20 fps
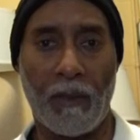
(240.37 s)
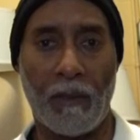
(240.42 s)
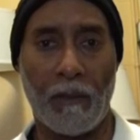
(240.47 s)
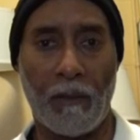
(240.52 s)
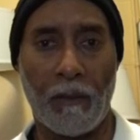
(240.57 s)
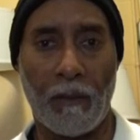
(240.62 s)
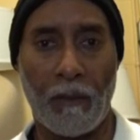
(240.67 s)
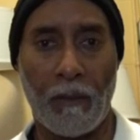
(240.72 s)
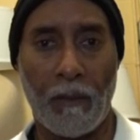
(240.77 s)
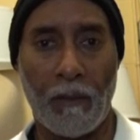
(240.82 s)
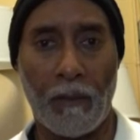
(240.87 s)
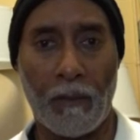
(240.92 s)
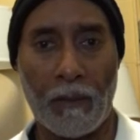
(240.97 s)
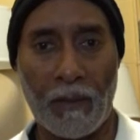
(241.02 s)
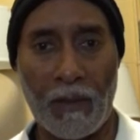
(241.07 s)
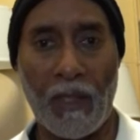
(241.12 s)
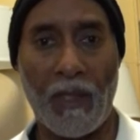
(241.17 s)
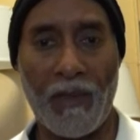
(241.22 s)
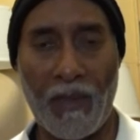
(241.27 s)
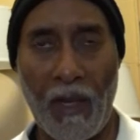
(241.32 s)
than
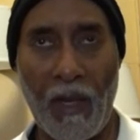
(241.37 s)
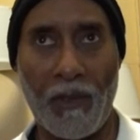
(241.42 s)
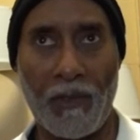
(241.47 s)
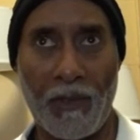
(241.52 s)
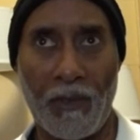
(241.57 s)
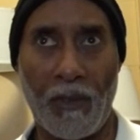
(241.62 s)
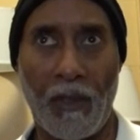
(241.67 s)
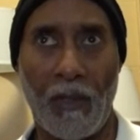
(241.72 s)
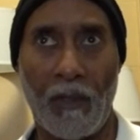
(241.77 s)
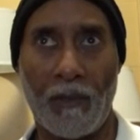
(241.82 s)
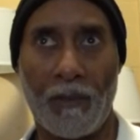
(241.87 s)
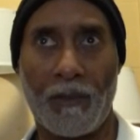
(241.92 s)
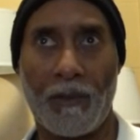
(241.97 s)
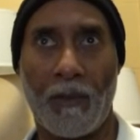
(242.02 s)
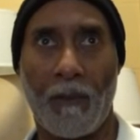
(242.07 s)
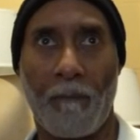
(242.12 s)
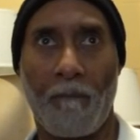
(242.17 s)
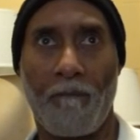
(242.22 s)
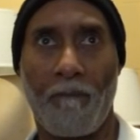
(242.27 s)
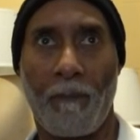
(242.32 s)

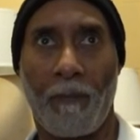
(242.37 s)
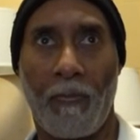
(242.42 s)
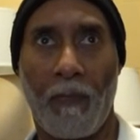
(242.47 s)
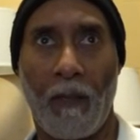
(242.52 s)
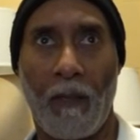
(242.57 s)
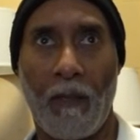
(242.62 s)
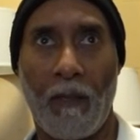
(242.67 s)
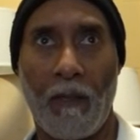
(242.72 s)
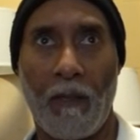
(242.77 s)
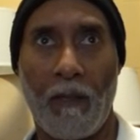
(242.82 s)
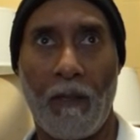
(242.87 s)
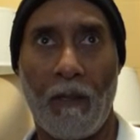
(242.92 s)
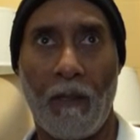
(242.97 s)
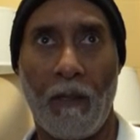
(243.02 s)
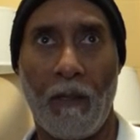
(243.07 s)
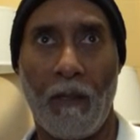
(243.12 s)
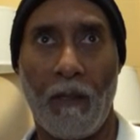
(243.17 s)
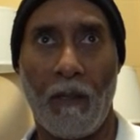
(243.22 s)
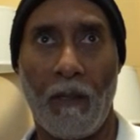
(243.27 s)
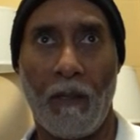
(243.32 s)
$10,000
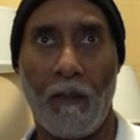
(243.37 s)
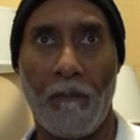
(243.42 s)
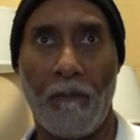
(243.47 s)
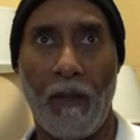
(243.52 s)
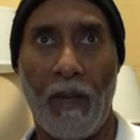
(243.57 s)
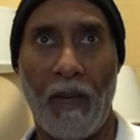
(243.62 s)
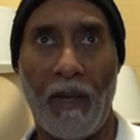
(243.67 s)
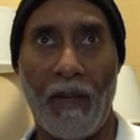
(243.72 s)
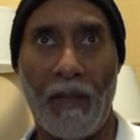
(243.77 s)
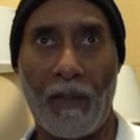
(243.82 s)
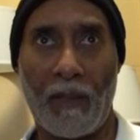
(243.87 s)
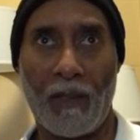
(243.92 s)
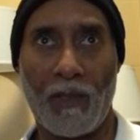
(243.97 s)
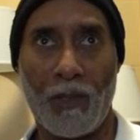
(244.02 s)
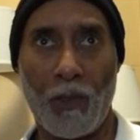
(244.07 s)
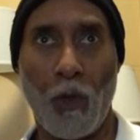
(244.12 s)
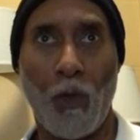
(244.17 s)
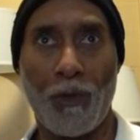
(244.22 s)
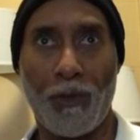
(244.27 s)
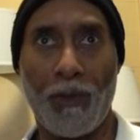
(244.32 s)
by a
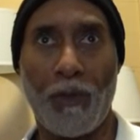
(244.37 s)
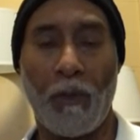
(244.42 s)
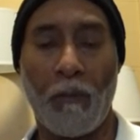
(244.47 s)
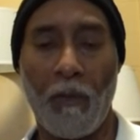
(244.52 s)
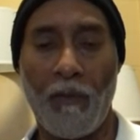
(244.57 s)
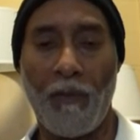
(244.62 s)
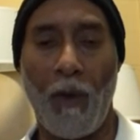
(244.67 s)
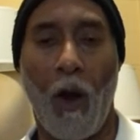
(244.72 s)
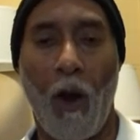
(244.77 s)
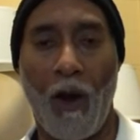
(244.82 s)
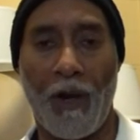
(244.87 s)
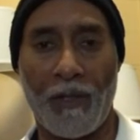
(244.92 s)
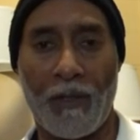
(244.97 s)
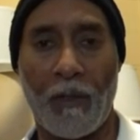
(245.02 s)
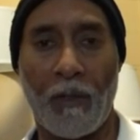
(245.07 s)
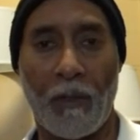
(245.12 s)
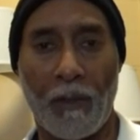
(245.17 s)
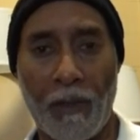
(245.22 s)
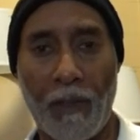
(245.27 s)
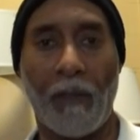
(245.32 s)
consortium of
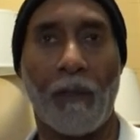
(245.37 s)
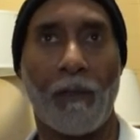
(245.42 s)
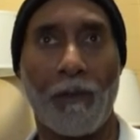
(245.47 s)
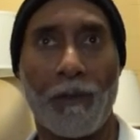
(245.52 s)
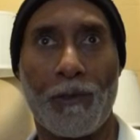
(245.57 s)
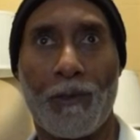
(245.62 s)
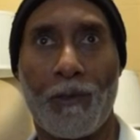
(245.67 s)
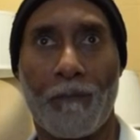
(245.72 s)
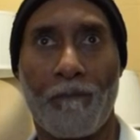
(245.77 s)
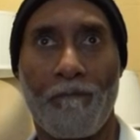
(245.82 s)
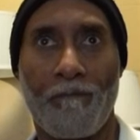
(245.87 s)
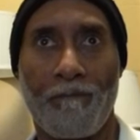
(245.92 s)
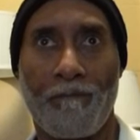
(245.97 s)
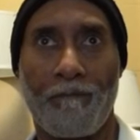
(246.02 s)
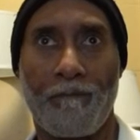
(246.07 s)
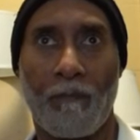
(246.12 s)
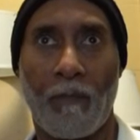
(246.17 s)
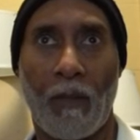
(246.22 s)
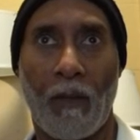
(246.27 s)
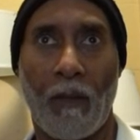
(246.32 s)
art dealers
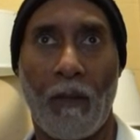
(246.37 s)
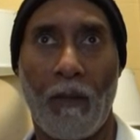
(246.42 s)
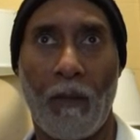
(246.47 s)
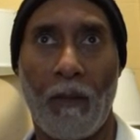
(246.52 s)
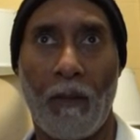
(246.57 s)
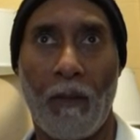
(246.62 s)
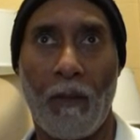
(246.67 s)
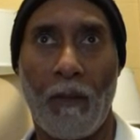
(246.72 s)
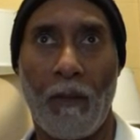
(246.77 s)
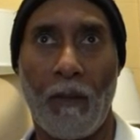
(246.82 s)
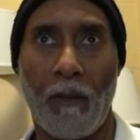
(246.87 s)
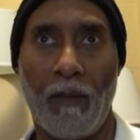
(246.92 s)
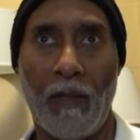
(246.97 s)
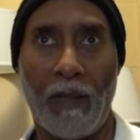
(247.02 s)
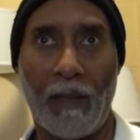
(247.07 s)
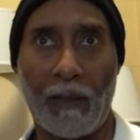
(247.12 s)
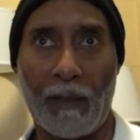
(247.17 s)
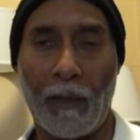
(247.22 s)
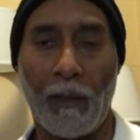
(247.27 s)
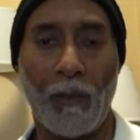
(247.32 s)

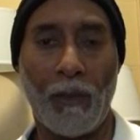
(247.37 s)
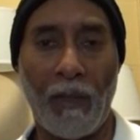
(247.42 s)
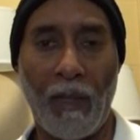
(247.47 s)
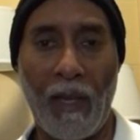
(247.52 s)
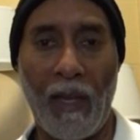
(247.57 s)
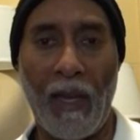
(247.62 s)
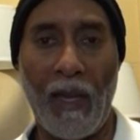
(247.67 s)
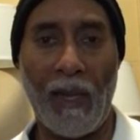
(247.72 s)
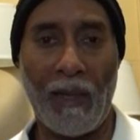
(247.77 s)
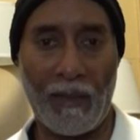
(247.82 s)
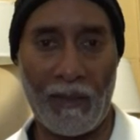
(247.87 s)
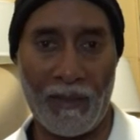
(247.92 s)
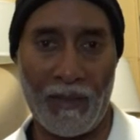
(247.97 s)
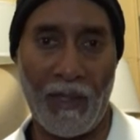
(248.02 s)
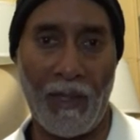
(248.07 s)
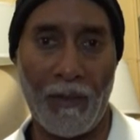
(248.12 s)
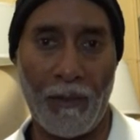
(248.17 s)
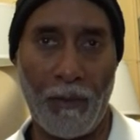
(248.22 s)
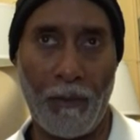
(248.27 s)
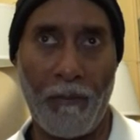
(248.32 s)
that included
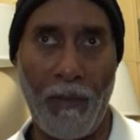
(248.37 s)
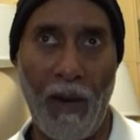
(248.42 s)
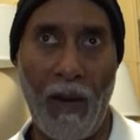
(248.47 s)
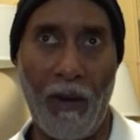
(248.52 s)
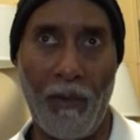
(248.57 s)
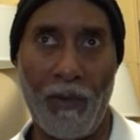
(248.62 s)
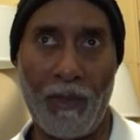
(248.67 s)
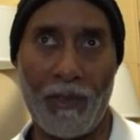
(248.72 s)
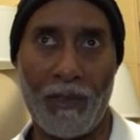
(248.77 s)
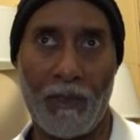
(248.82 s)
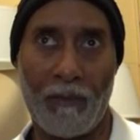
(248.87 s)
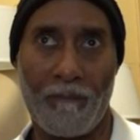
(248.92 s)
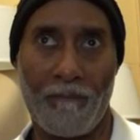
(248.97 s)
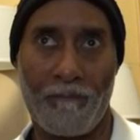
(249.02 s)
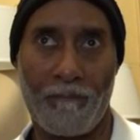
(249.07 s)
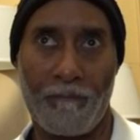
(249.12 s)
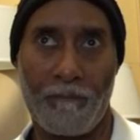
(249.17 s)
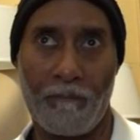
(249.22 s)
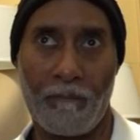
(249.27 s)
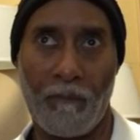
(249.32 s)
Alexander Parrish
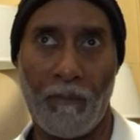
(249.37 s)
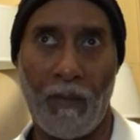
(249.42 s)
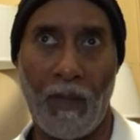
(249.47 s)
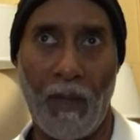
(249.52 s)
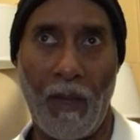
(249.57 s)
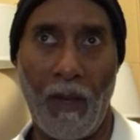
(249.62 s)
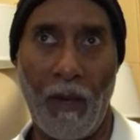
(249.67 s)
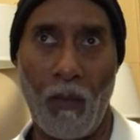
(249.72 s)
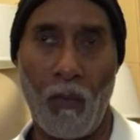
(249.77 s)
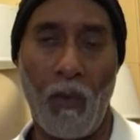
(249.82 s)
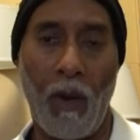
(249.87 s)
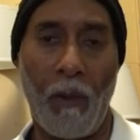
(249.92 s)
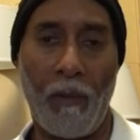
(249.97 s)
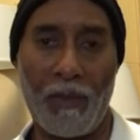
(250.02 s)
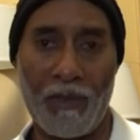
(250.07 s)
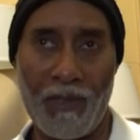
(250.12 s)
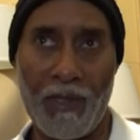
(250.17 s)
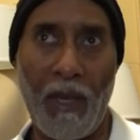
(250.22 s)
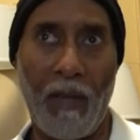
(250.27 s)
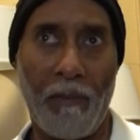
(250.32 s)
and
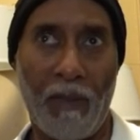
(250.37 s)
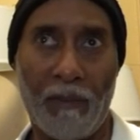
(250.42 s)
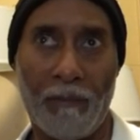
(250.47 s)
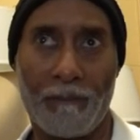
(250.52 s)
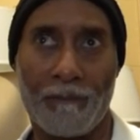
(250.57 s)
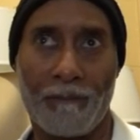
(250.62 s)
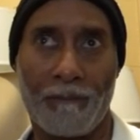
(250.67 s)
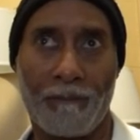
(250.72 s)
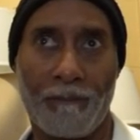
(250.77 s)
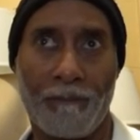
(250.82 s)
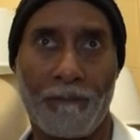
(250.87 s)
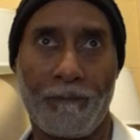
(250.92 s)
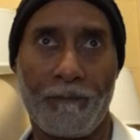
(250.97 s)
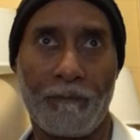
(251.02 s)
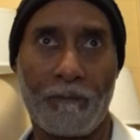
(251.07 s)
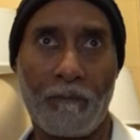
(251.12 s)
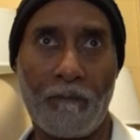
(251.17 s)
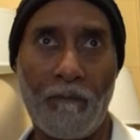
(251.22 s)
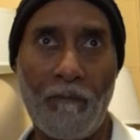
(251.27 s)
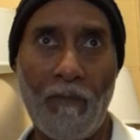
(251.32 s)
Robert Simon,
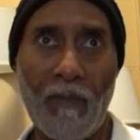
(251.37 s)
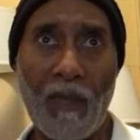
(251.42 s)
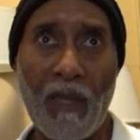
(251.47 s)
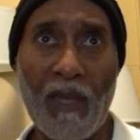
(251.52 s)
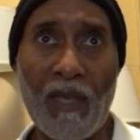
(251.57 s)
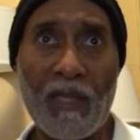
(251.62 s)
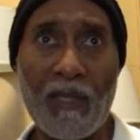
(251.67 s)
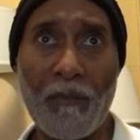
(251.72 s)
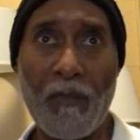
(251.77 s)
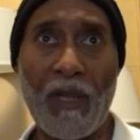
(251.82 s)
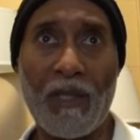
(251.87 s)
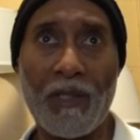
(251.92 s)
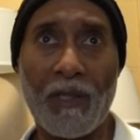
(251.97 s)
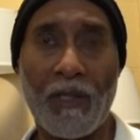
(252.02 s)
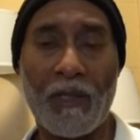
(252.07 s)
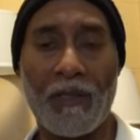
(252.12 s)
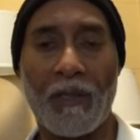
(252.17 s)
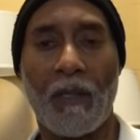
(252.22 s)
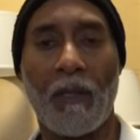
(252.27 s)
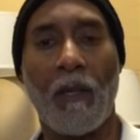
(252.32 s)
a
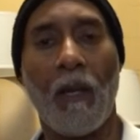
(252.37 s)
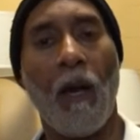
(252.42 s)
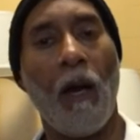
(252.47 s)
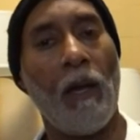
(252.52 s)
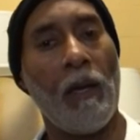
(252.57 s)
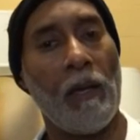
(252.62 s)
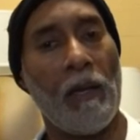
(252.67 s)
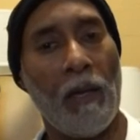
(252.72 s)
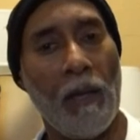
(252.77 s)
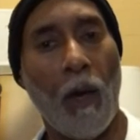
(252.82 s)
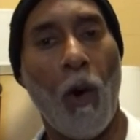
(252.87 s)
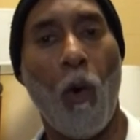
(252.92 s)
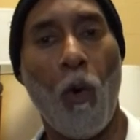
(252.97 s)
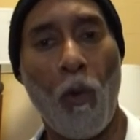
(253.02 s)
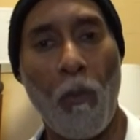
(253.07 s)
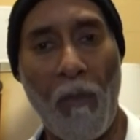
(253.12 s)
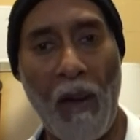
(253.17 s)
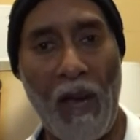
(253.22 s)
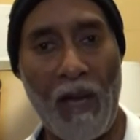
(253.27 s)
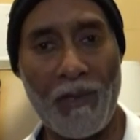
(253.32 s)
specialist in
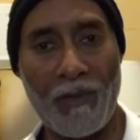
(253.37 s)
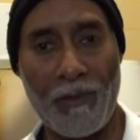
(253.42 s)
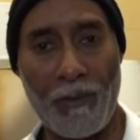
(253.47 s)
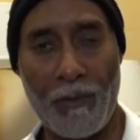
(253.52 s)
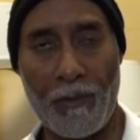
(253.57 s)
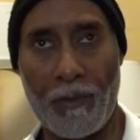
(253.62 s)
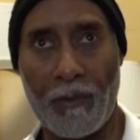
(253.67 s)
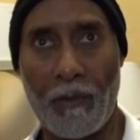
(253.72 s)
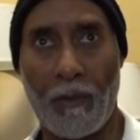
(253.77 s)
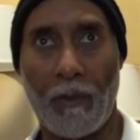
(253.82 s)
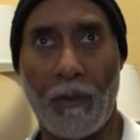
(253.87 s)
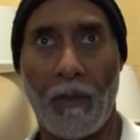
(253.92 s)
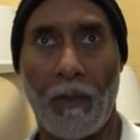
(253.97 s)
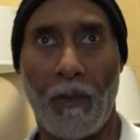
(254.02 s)
old masters.